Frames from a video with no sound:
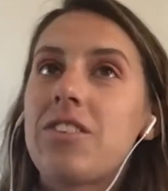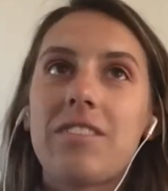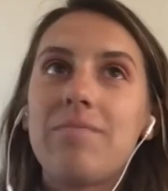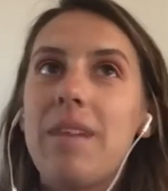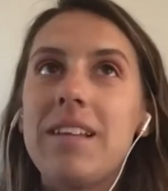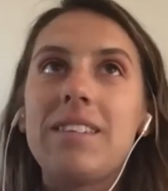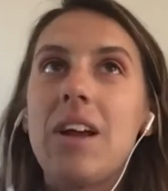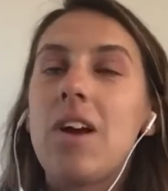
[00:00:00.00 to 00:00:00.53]

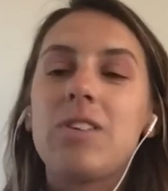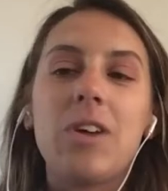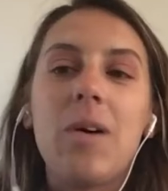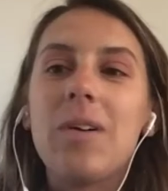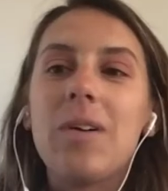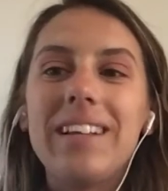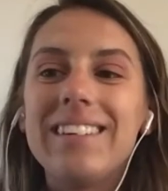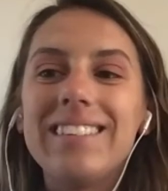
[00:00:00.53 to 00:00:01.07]
my
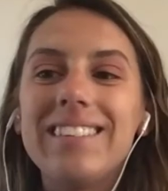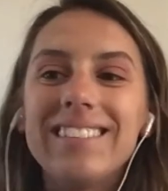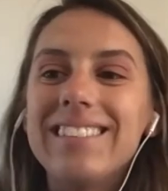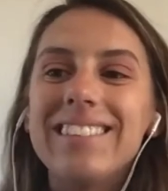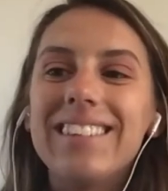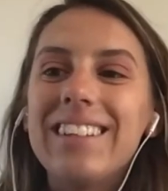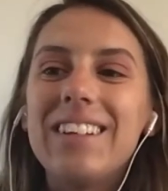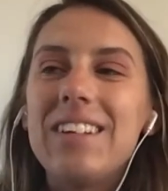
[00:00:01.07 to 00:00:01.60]
serotonin,
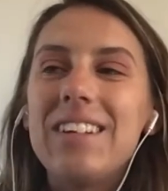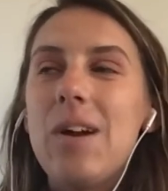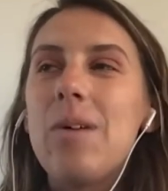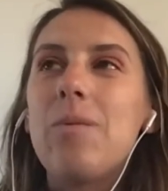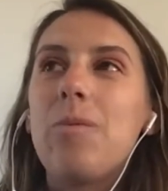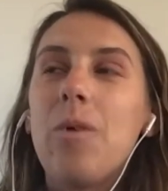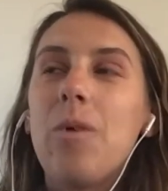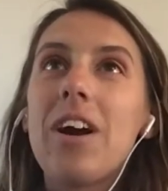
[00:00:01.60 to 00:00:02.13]

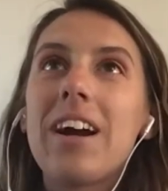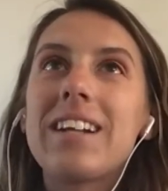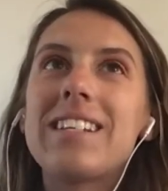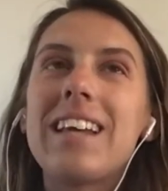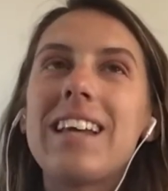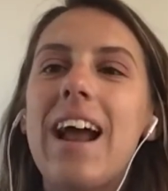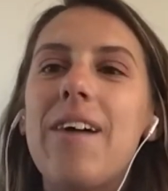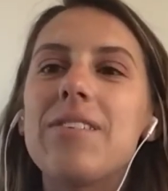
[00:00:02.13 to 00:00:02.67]

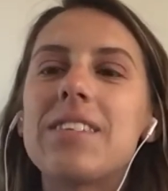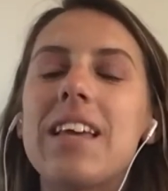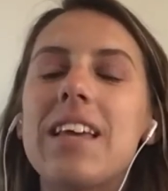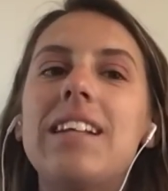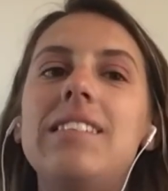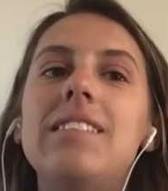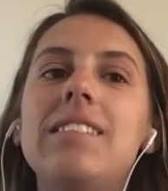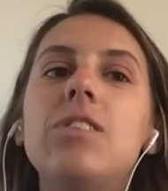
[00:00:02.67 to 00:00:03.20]
worked. And I was
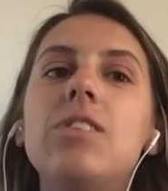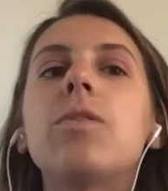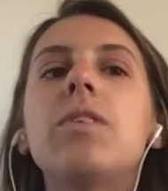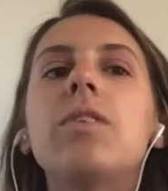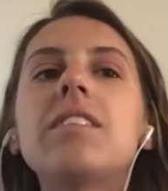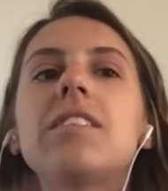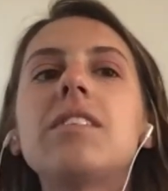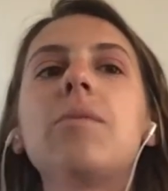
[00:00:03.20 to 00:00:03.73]
like, so
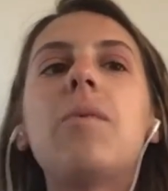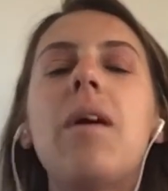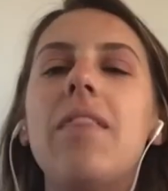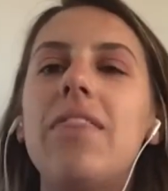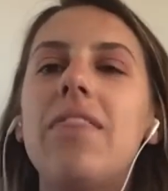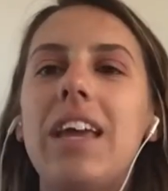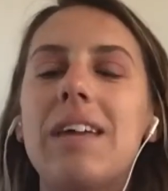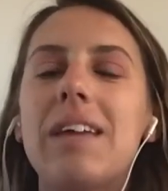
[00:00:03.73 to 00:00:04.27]
this is the
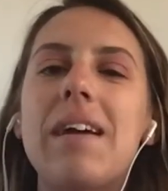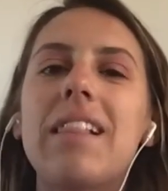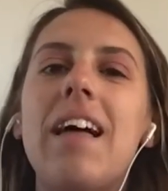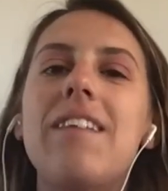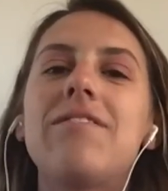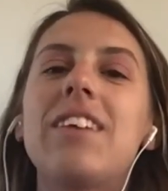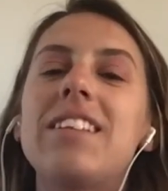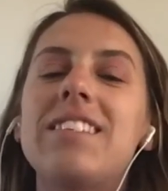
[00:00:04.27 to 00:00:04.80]
one thing in my
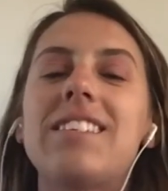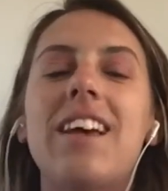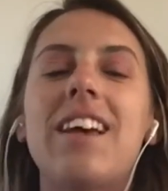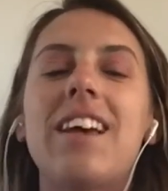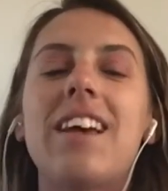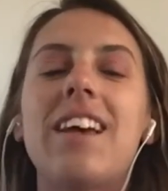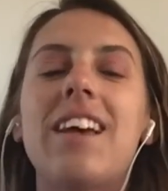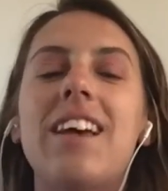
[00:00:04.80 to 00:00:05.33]
life that
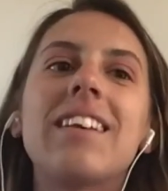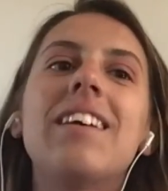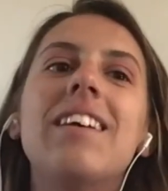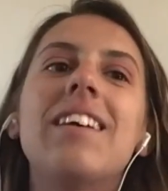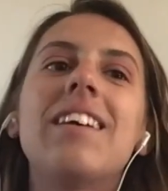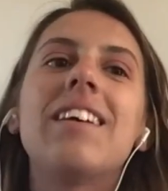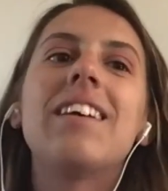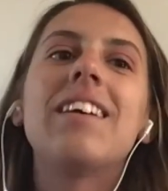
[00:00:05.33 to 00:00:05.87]
sucks.
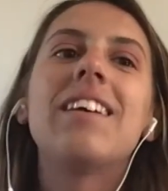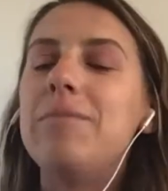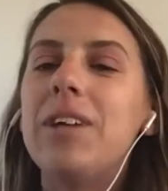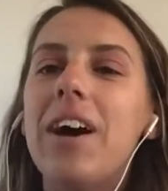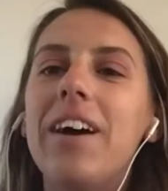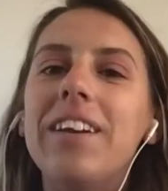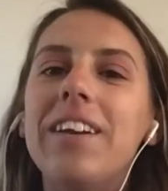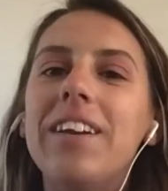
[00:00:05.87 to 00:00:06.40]
I'm
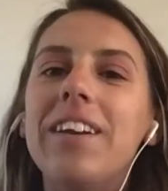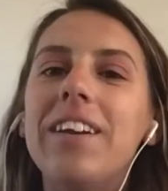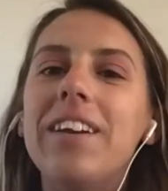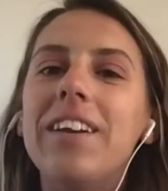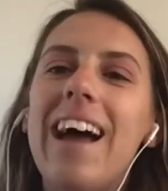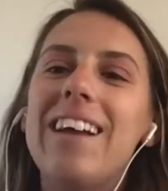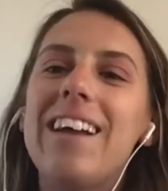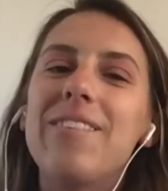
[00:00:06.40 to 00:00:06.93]
done. And I